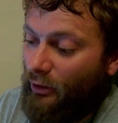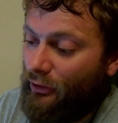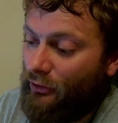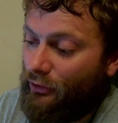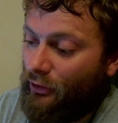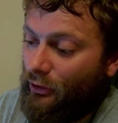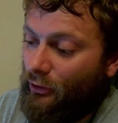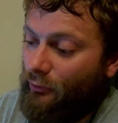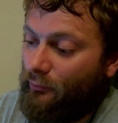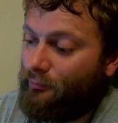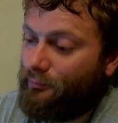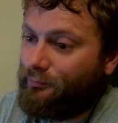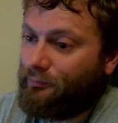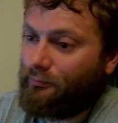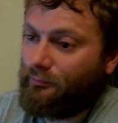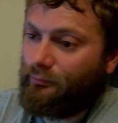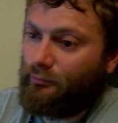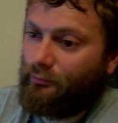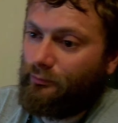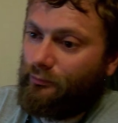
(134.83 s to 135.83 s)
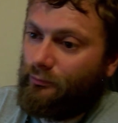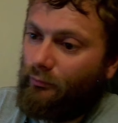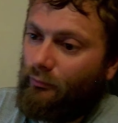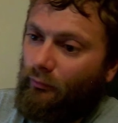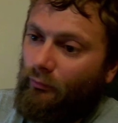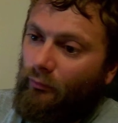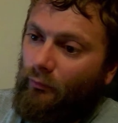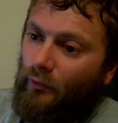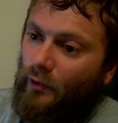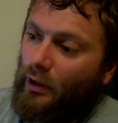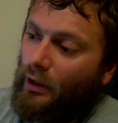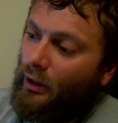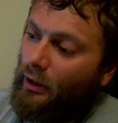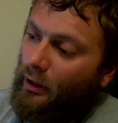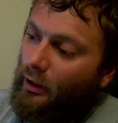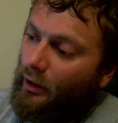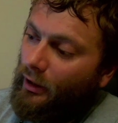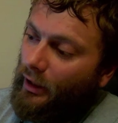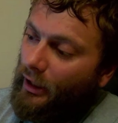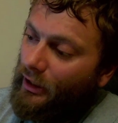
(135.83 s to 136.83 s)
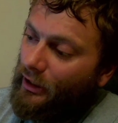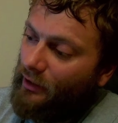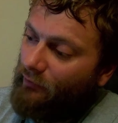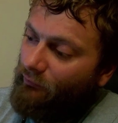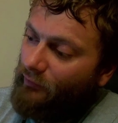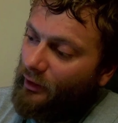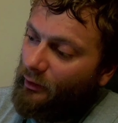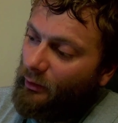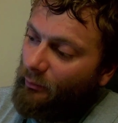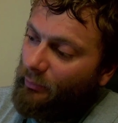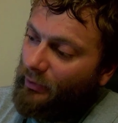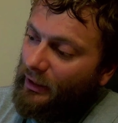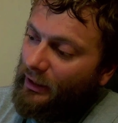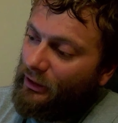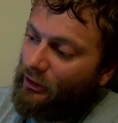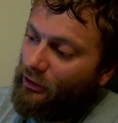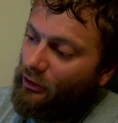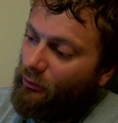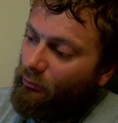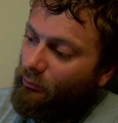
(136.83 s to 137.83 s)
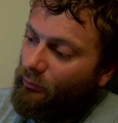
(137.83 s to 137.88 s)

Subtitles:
do is I think I'm placing them